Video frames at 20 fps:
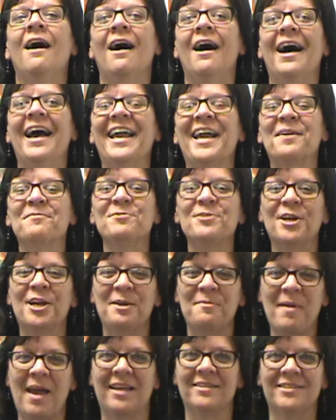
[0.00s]
Hi, I'm
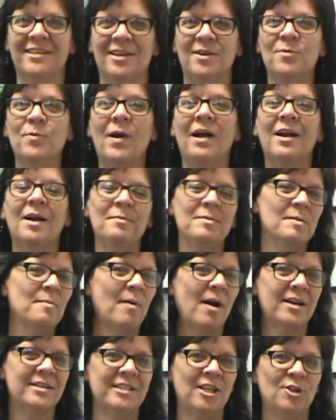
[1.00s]
Sherry Madsen. Welcome to
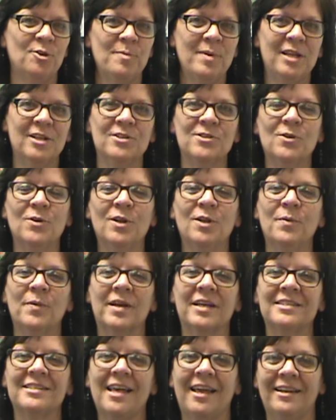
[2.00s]
Box Elder Middle School. We're
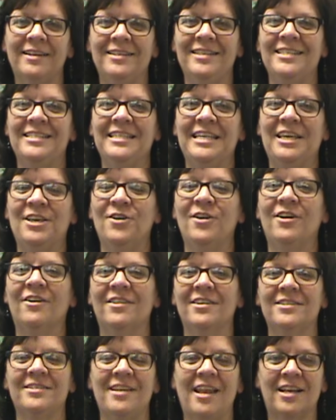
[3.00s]
excited to see you here
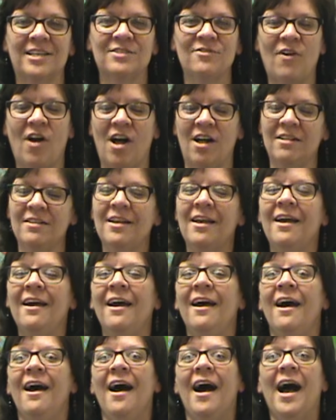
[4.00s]
this next fall.
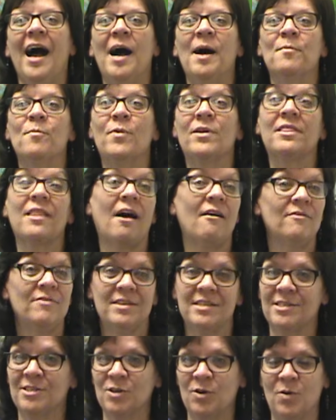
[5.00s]
Um, we love
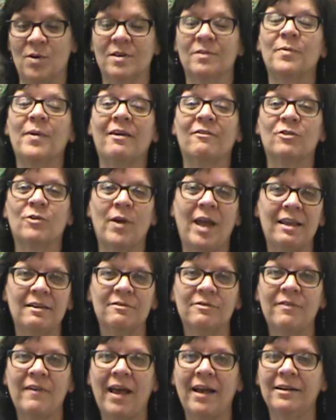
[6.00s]
this school. We have great
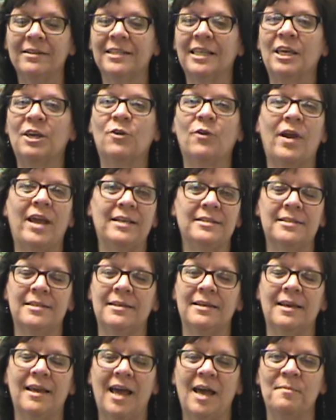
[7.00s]
faculty,
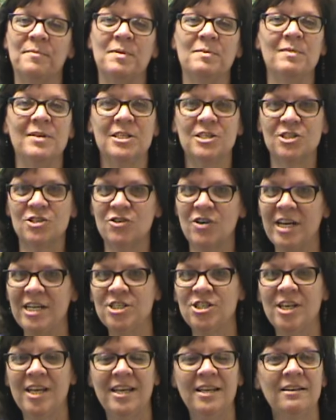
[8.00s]
great um,
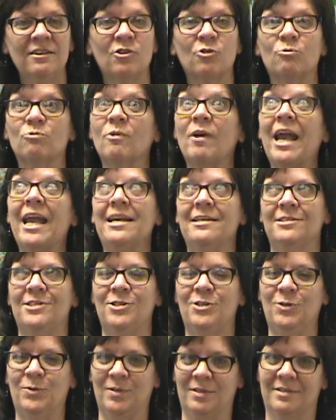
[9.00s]
administration, great
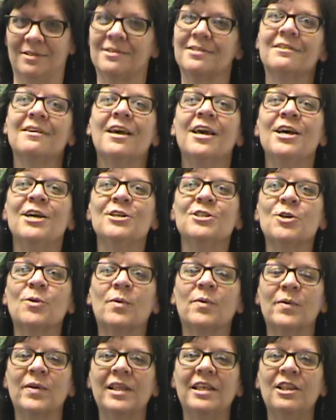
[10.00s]
students. So
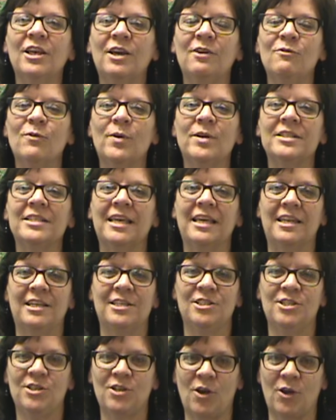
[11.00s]
we're really looking forward to
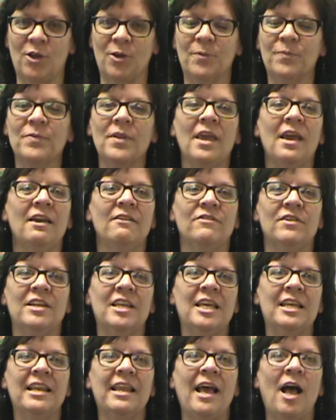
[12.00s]
getting to know you. If you
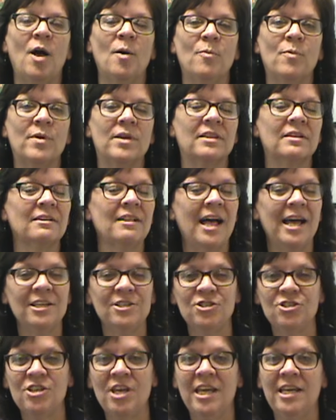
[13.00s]
need help with
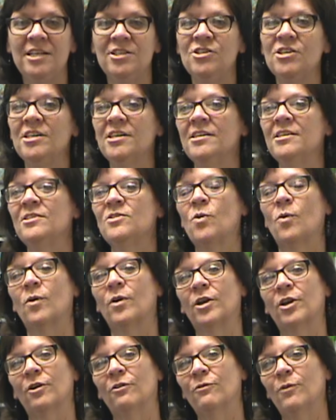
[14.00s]
class changes
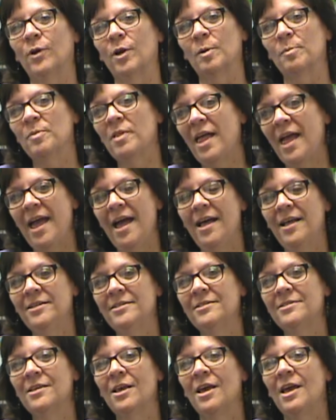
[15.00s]
or your for your
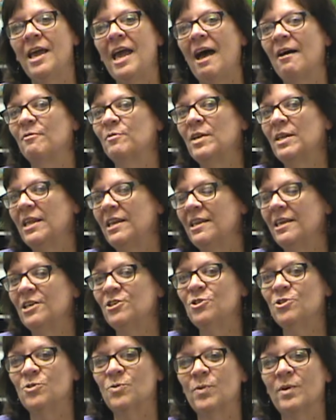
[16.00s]
plans, having any
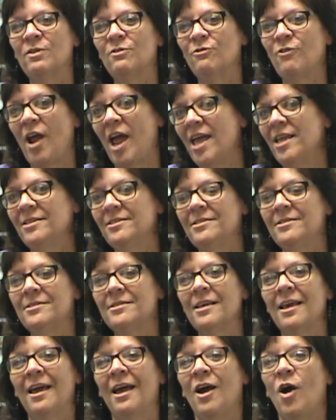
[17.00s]
issues with
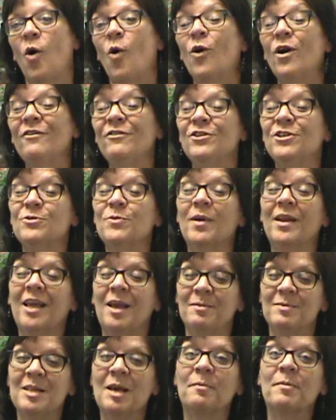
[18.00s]
friends, or if you just want to
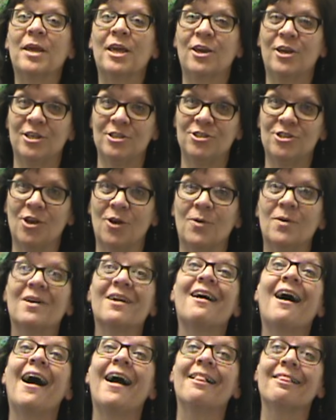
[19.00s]
come tell me a good joke.
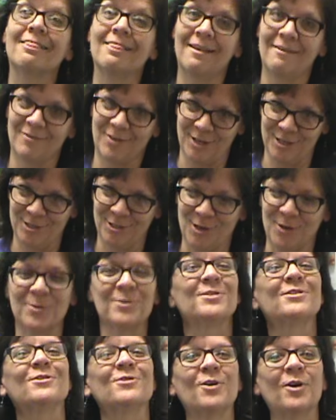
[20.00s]
I love good
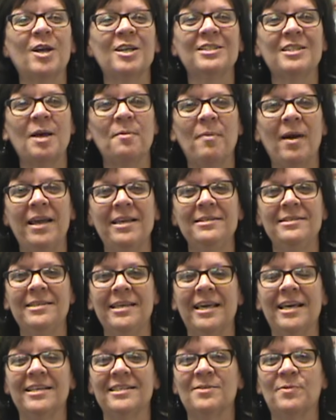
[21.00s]
jokes. So stop by and
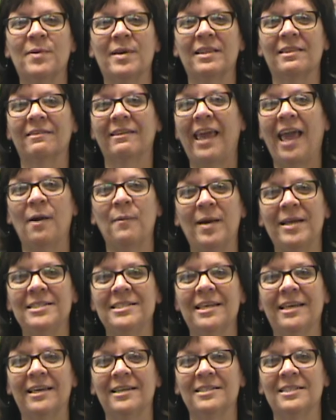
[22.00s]
see us. We can't wait
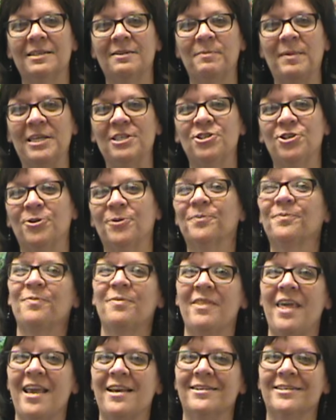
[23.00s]
to get to meet you.
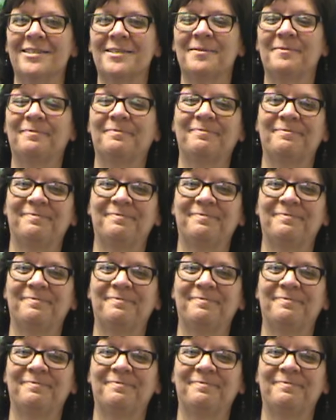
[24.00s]
Thanks.